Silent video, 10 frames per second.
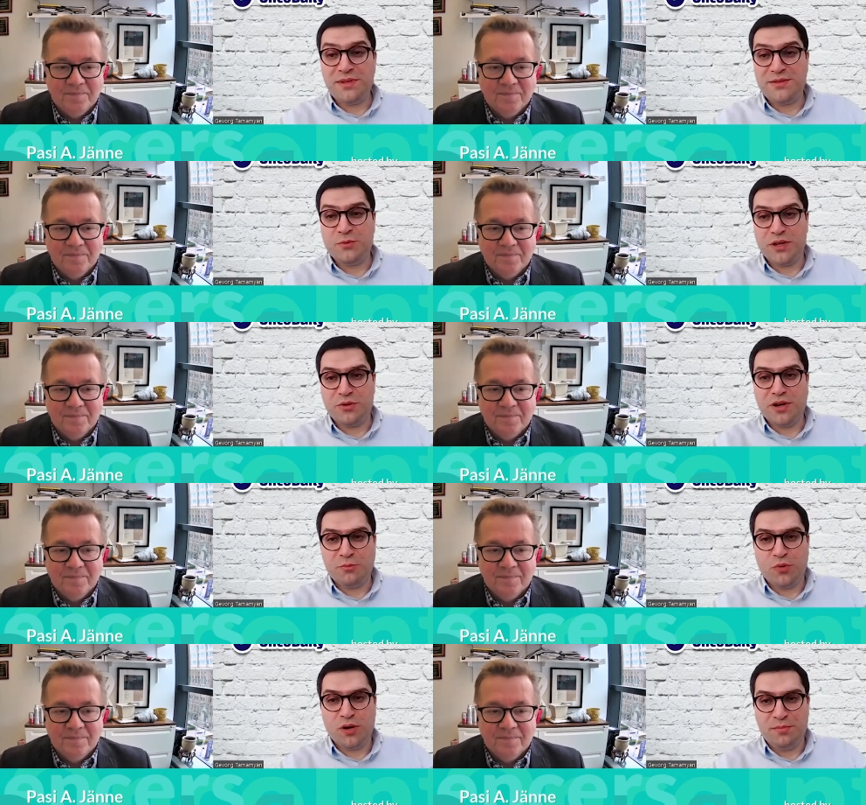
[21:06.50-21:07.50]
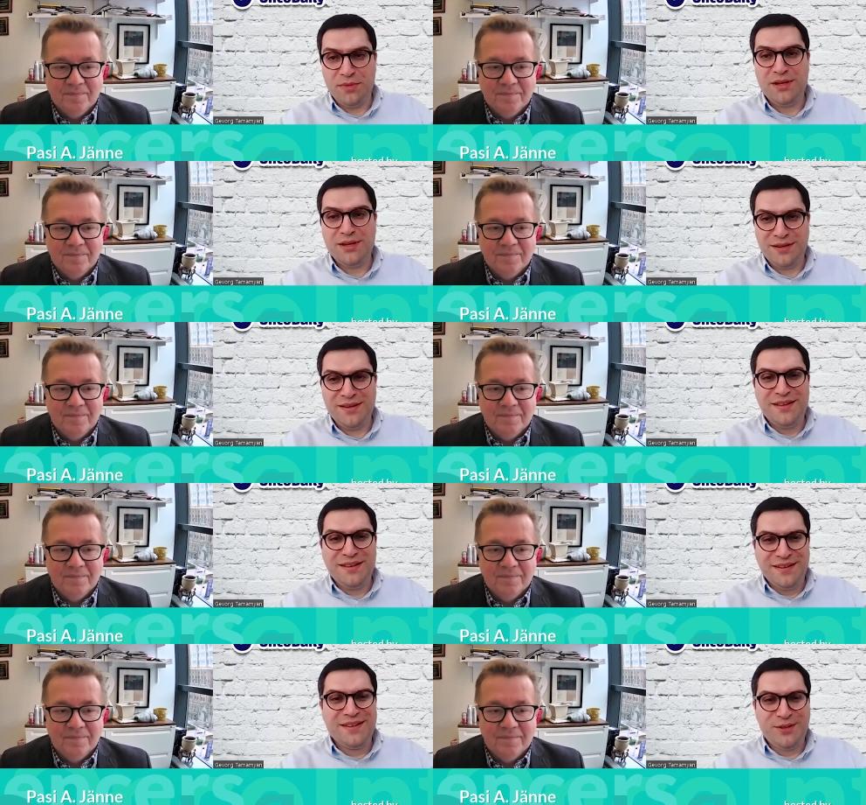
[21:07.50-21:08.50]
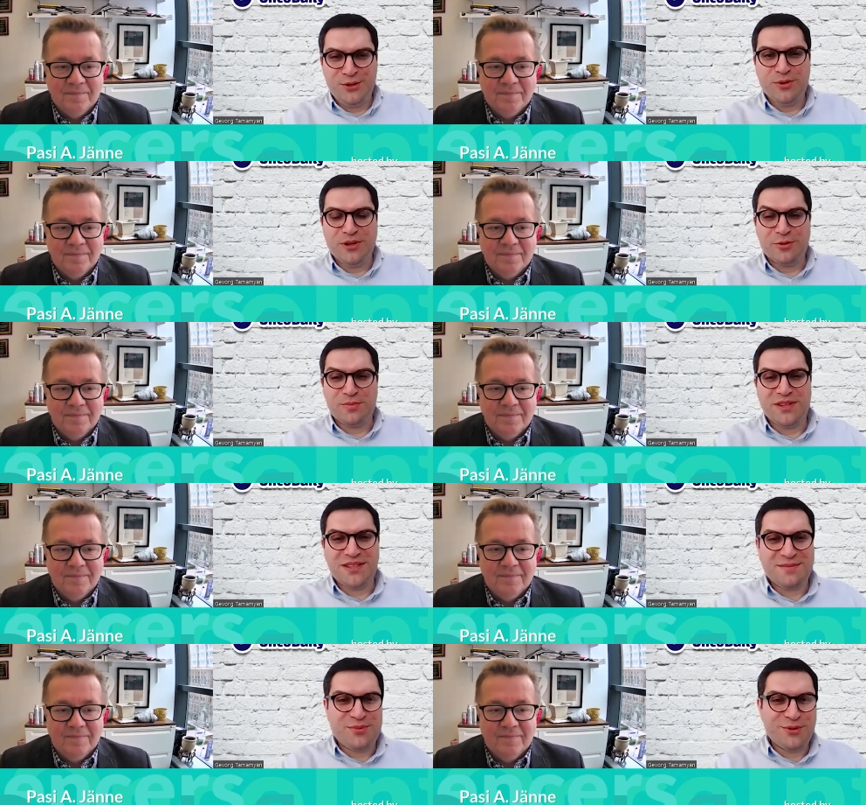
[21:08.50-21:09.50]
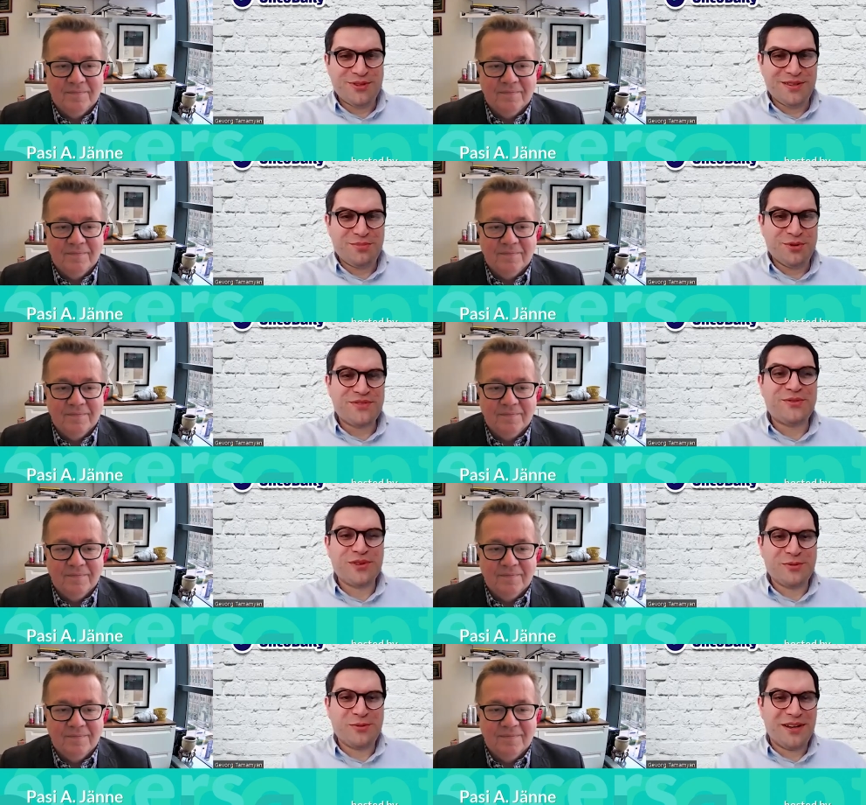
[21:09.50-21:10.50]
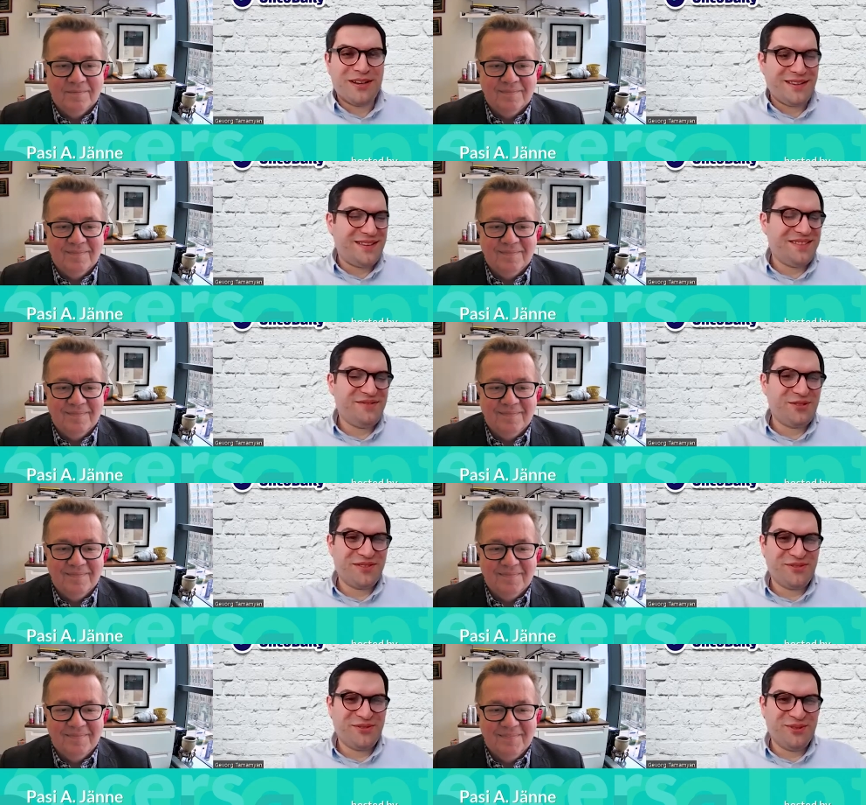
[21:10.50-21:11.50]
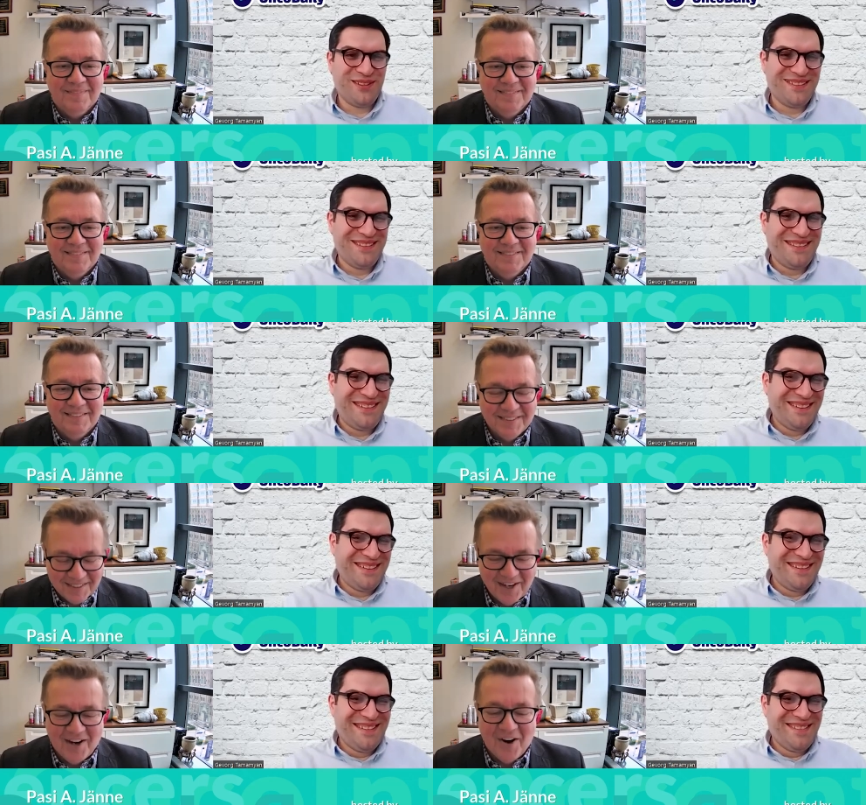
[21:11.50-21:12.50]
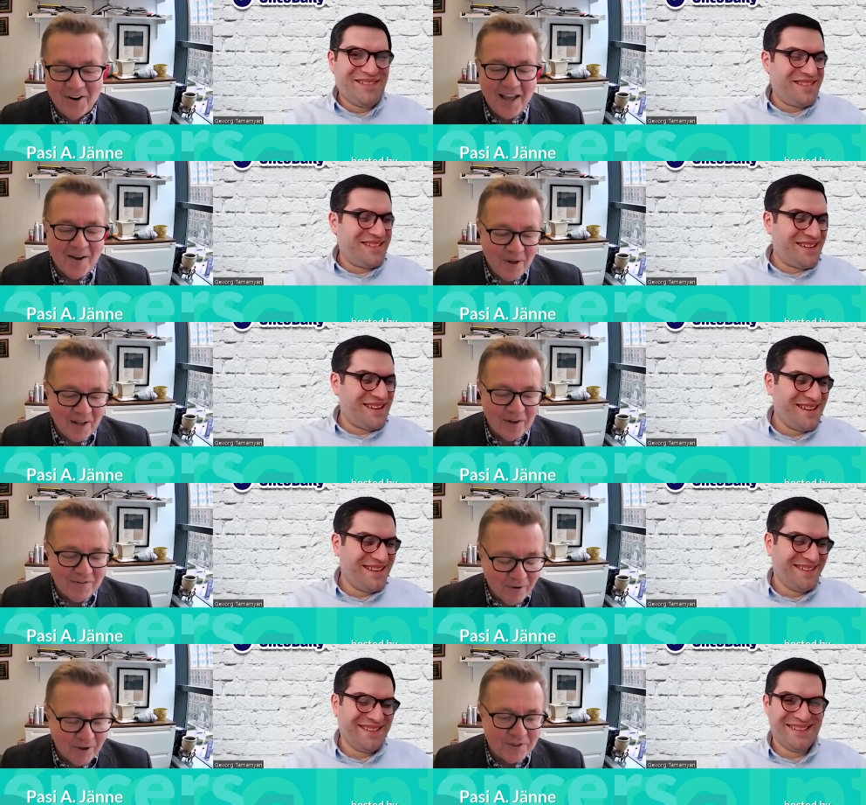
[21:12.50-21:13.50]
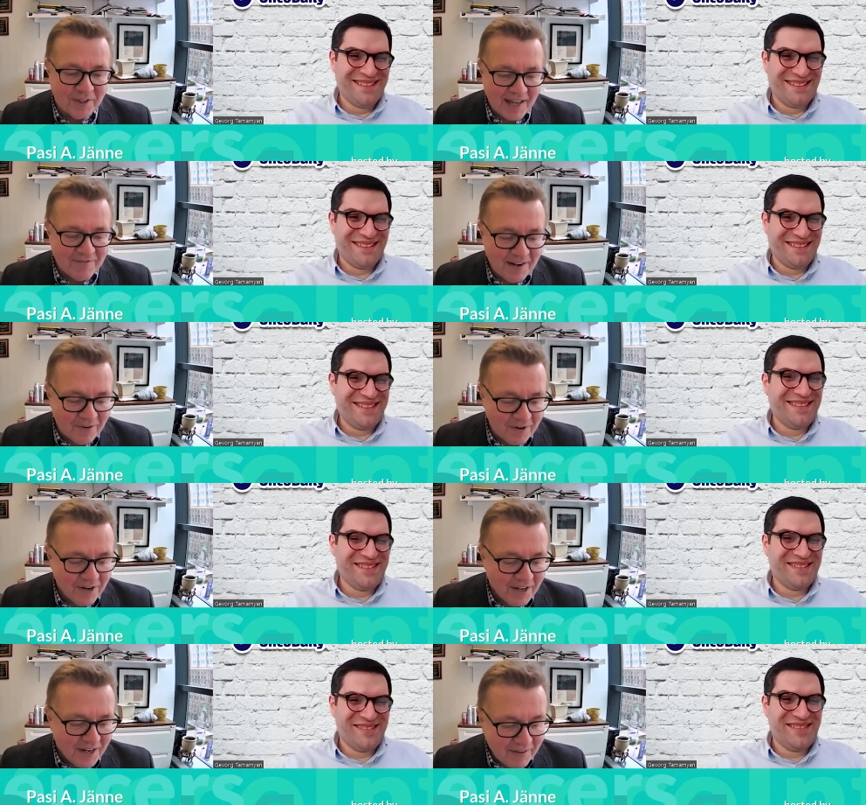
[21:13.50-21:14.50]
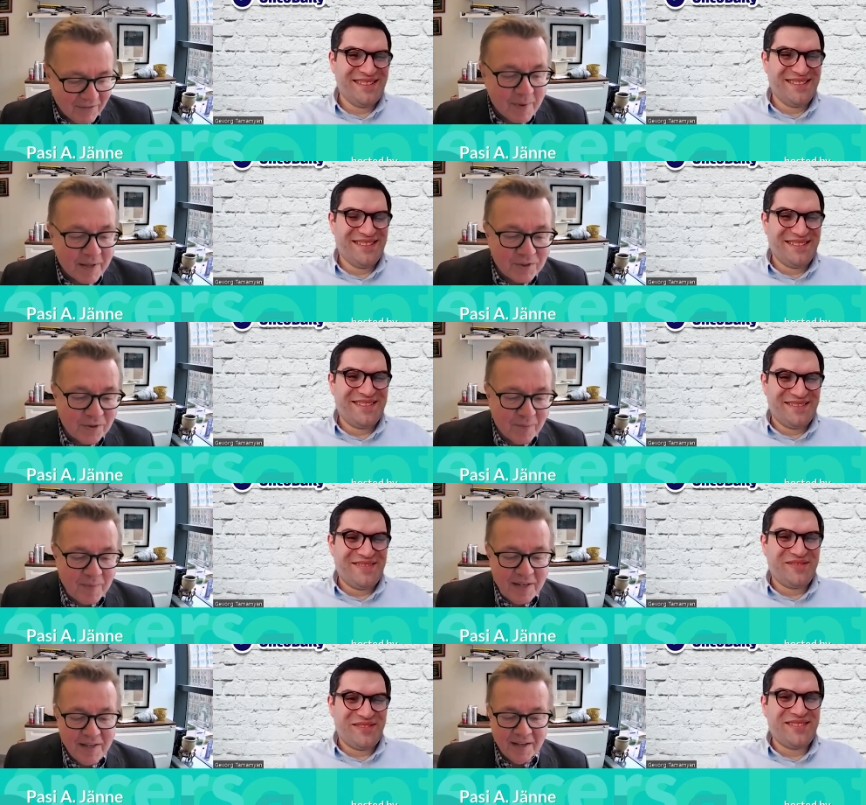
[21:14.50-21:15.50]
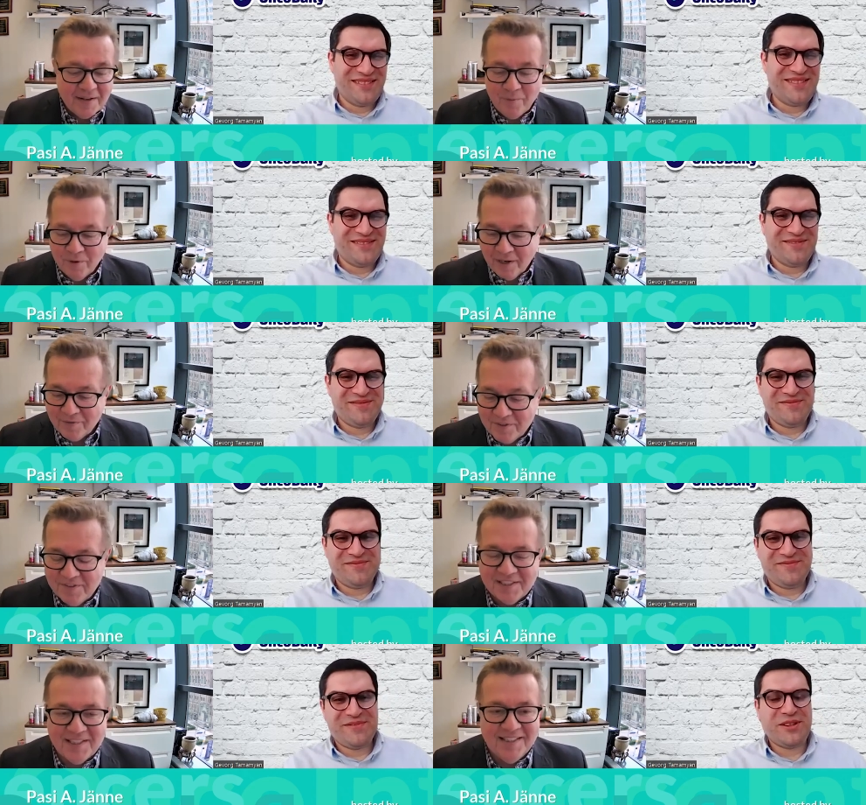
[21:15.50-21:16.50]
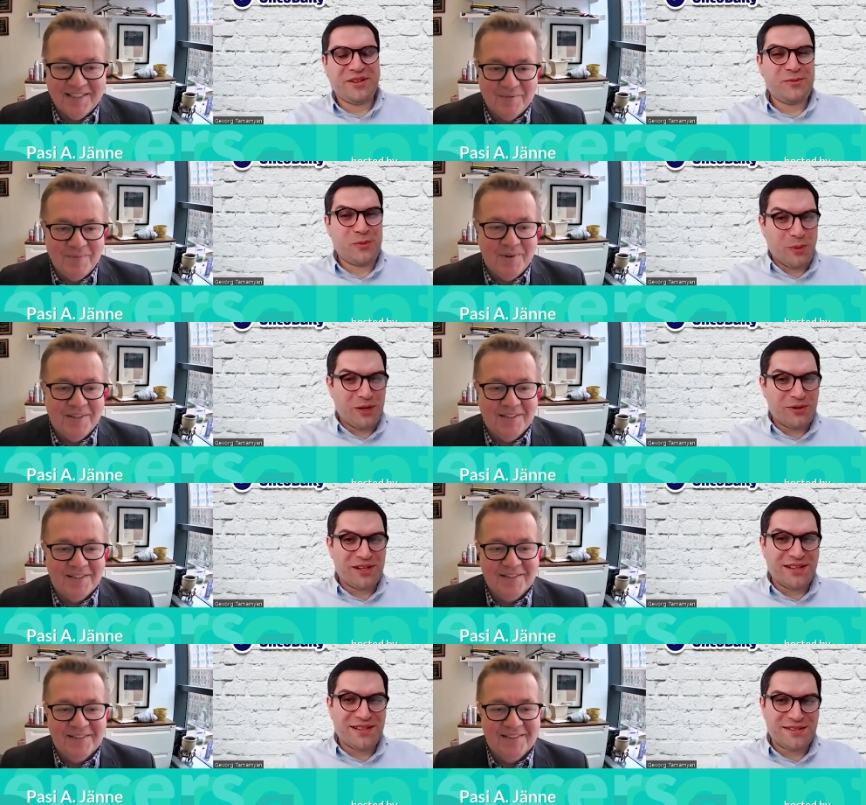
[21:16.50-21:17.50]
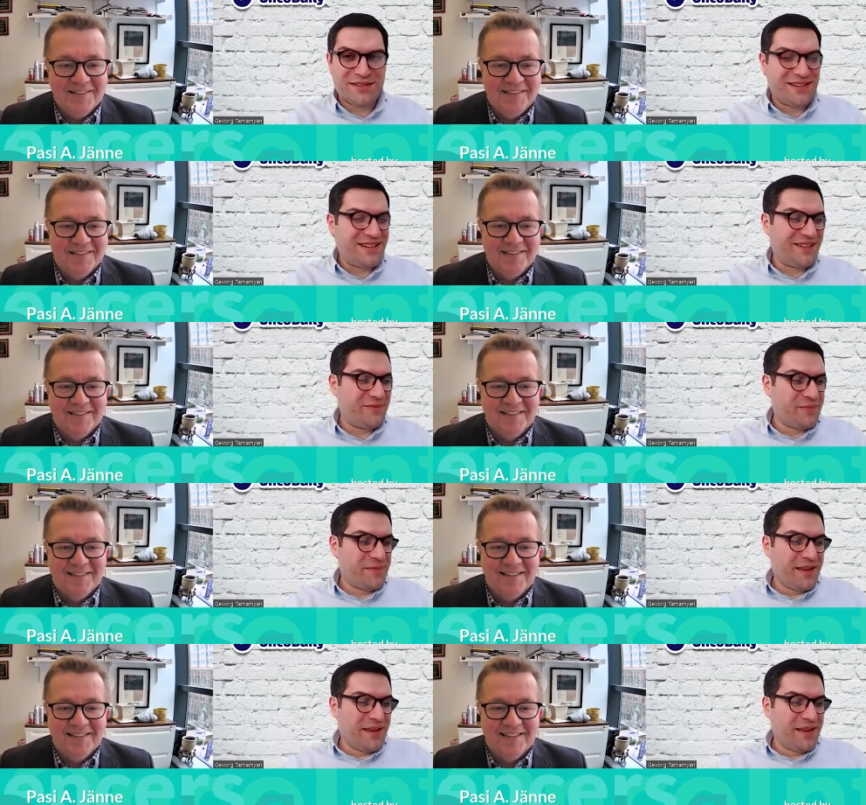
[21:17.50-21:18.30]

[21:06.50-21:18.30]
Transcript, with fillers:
Speaker 1: promise when you come to Armenia, you will not be disappointed, both for the wine and for the food.
Speaker 2: Okay, well, I look forward to that. I've never never been to Armenia and would love to visit at some point. Yeah,
Speaker 1: we will organize certainly.